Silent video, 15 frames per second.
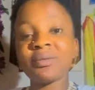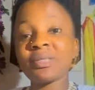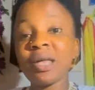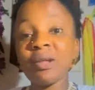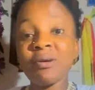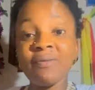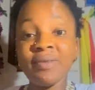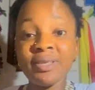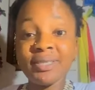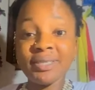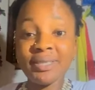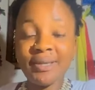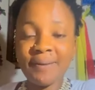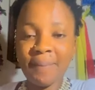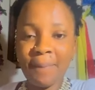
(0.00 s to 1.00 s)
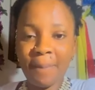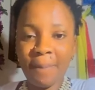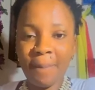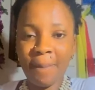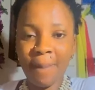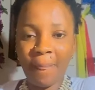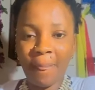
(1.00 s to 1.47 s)
the daughter of the sea,
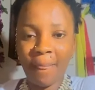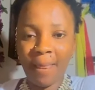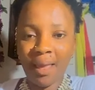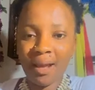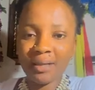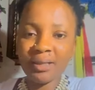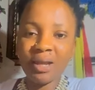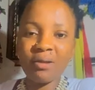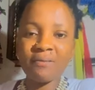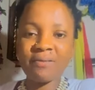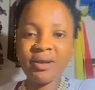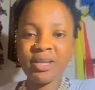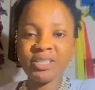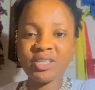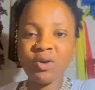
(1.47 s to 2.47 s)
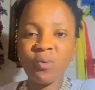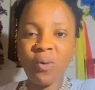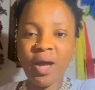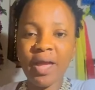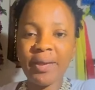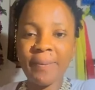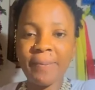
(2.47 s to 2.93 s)
the daughter of
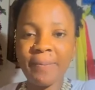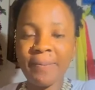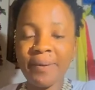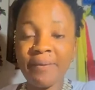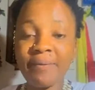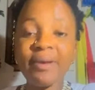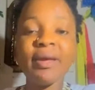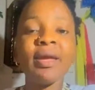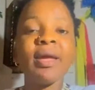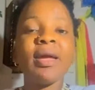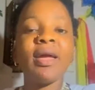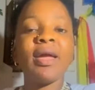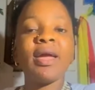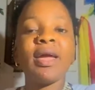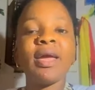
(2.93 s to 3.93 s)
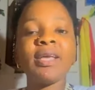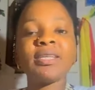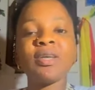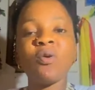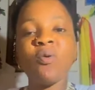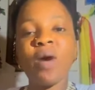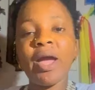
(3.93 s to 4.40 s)
Ezenwany Miri,
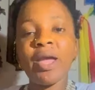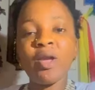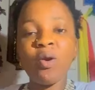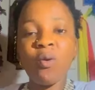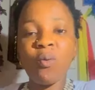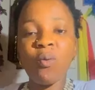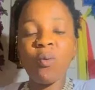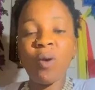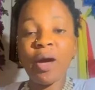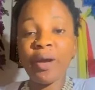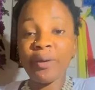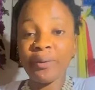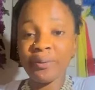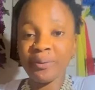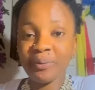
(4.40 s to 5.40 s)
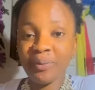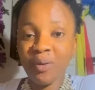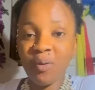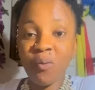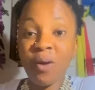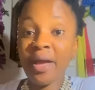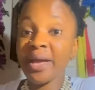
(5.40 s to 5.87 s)
Ezenwany Okwayo,
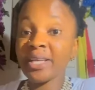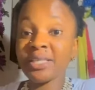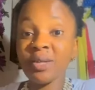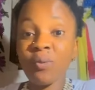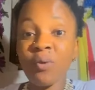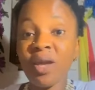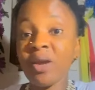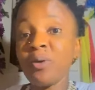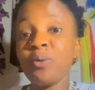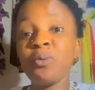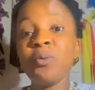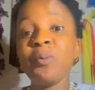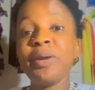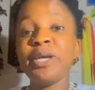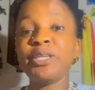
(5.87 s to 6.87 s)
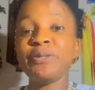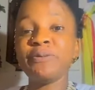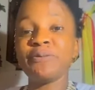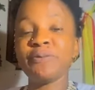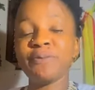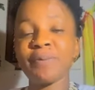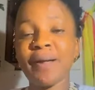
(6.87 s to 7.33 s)
Okwayo Ezekwe,
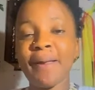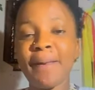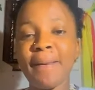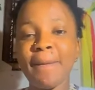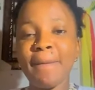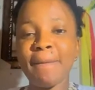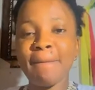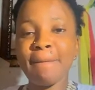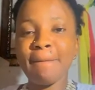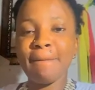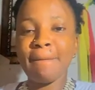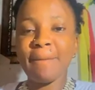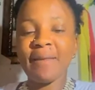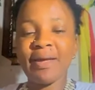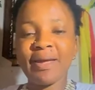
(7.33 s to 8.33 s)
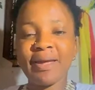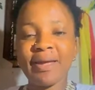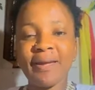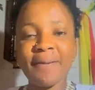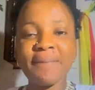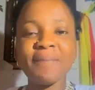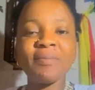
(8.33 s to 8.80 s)
Unumejin Fuma.
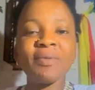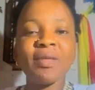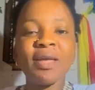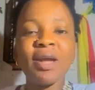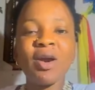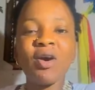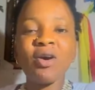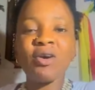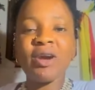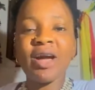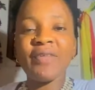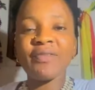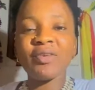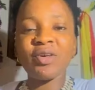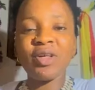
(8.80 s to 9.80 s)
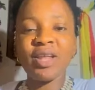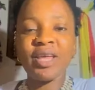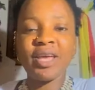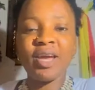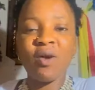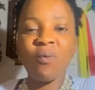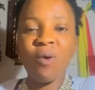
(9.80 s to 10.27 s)
Okay? Congrats, Uncle
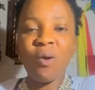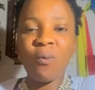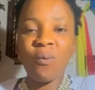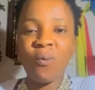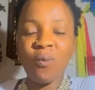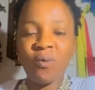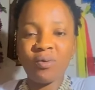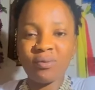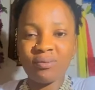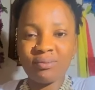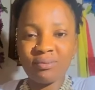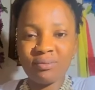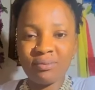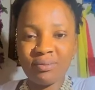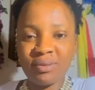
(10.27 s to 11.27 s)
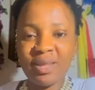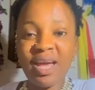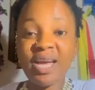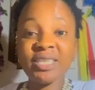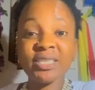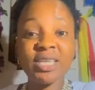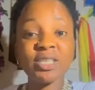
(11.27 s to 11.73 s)
Eka Wanko,
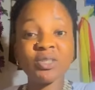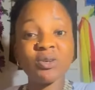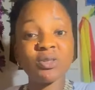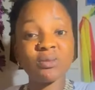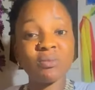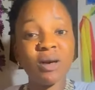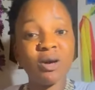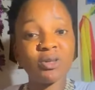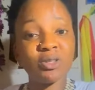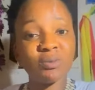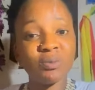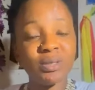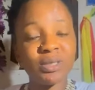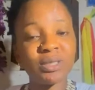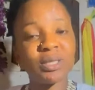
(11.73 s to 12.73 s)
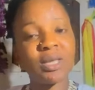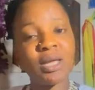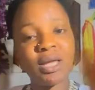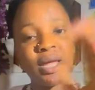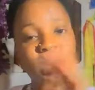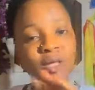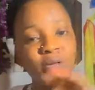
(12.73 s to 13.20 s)
the ancestors' mouthpiece.
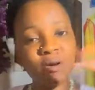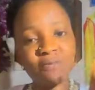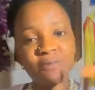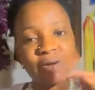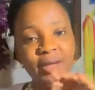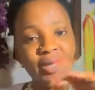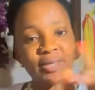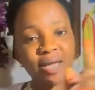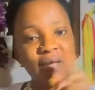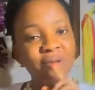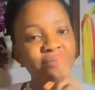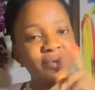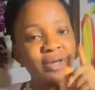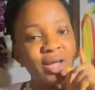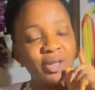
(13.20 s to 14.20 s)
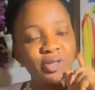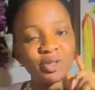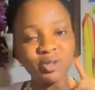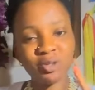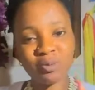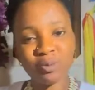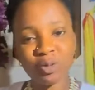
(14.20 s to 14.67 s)
Don't forget, I love you
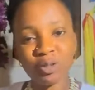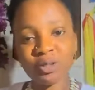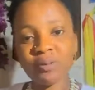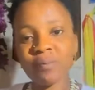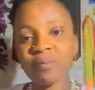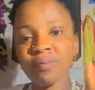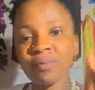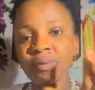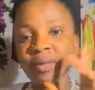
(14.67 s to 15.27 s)
guys so much.